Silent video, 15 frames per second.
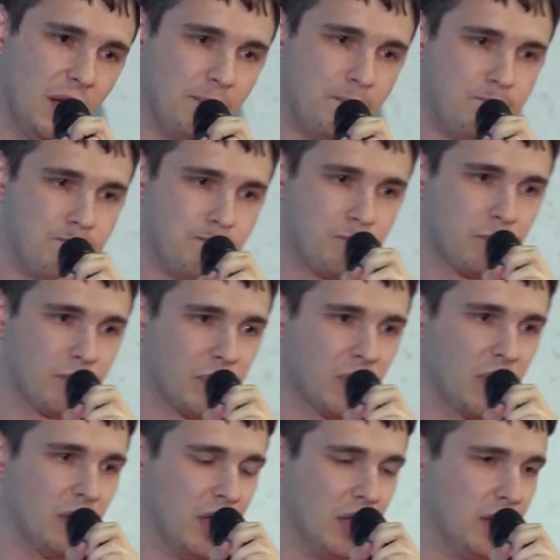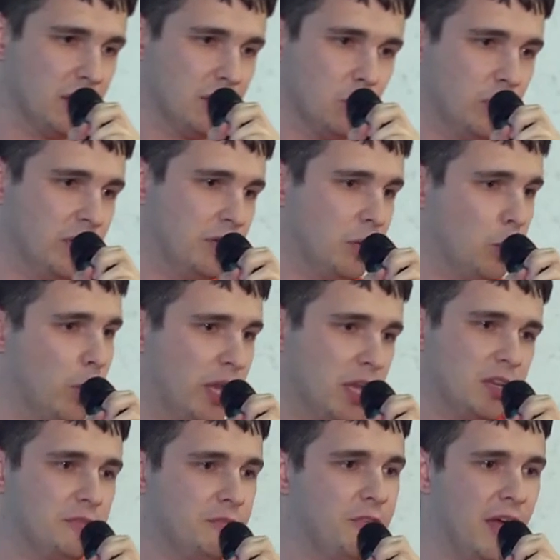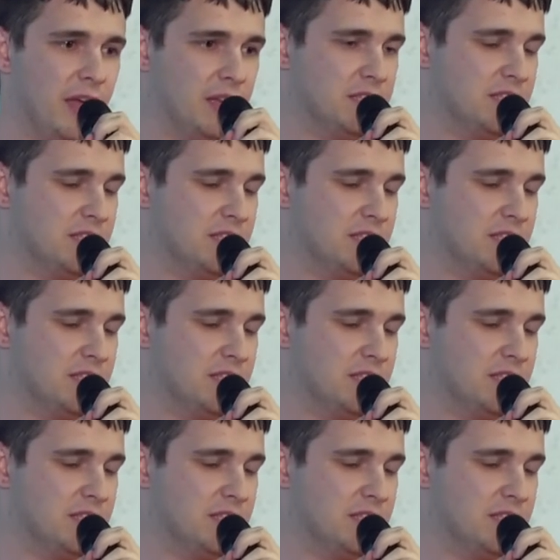we can define